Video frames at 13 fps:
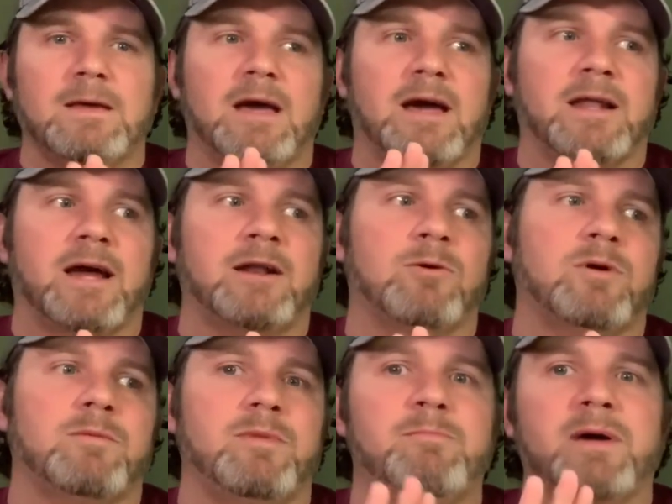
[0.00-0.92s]
And I don't
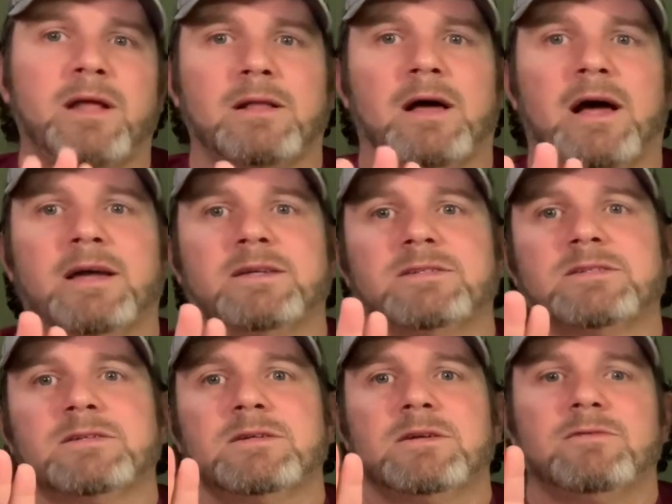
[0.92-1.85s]
want to be
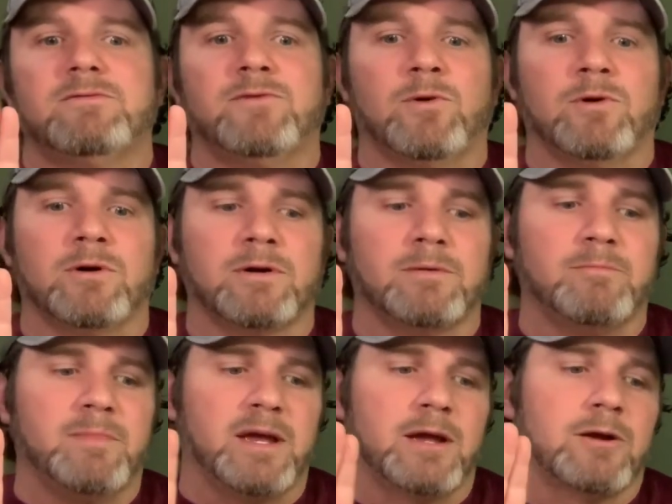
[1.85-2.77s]
penalized for
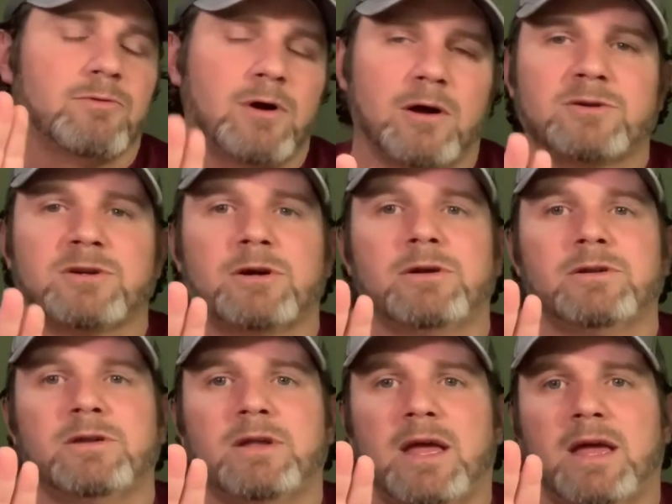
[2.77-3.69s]
making a wrong turn